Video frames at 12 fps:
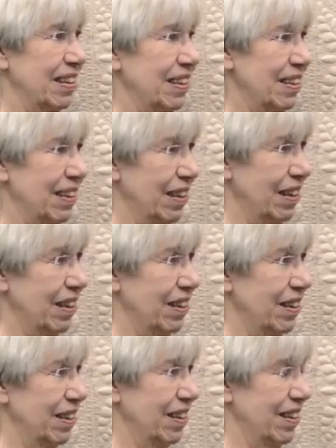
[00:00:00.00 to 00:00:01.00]

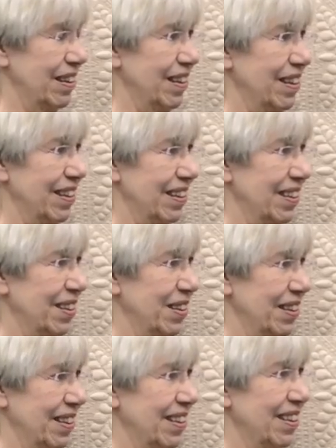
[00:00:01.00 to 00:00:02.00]

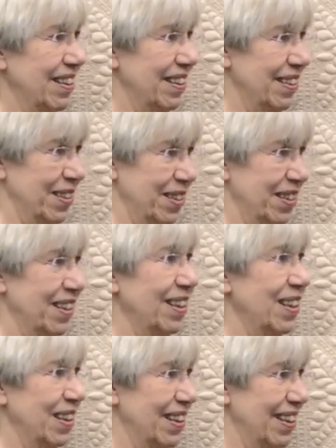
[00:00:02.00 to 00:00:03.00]

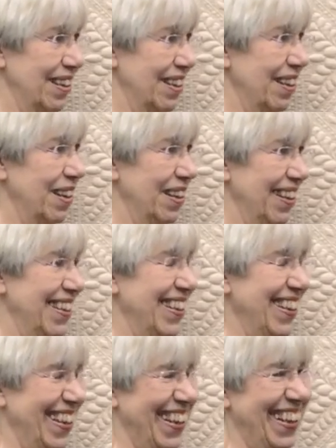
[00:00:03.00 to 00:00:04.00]

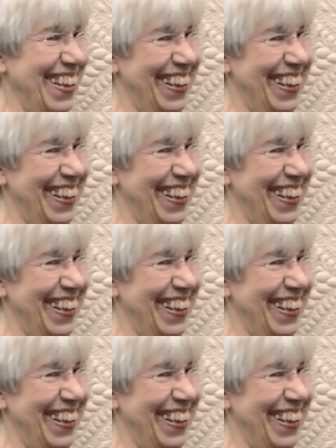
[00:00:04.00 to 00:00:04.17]
This person isn't speaking.